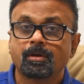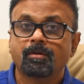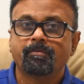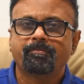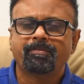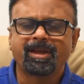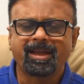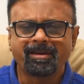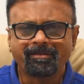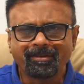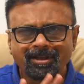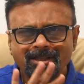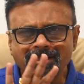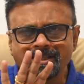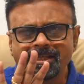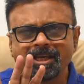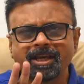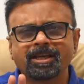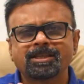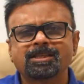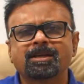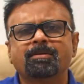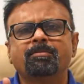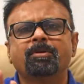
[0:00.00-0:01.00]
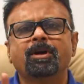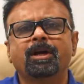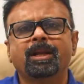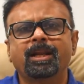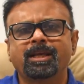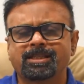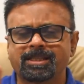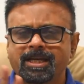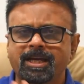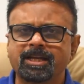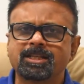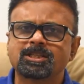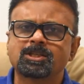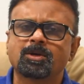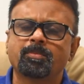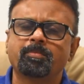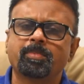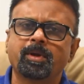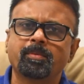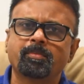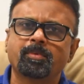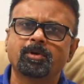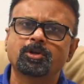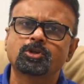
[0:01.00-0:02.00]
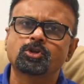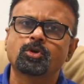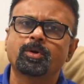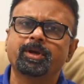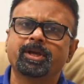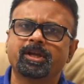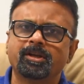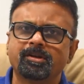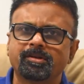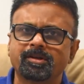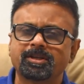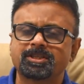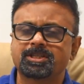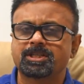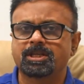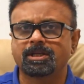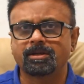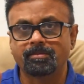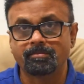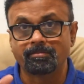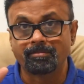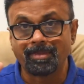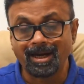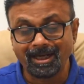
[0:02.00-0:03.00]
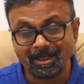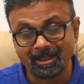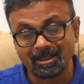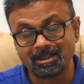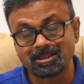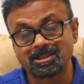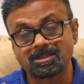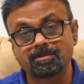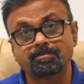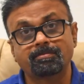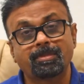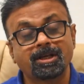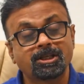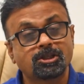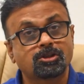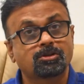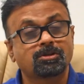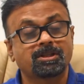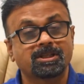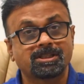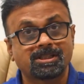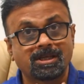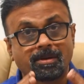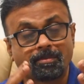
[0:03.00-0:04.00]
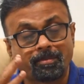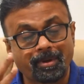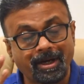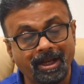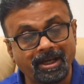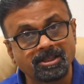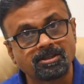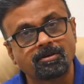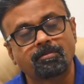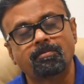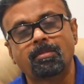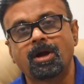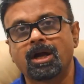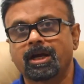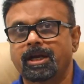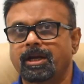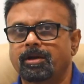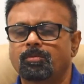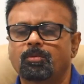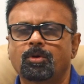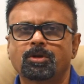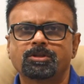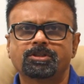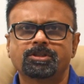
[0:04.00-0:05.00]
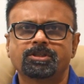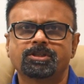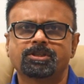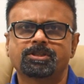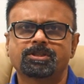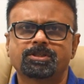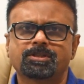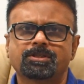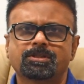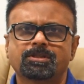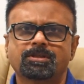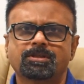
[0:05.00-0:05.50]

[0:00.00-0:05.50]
We are even seeing some early signs of people showing interest in metals, much to the surprise of market watchers.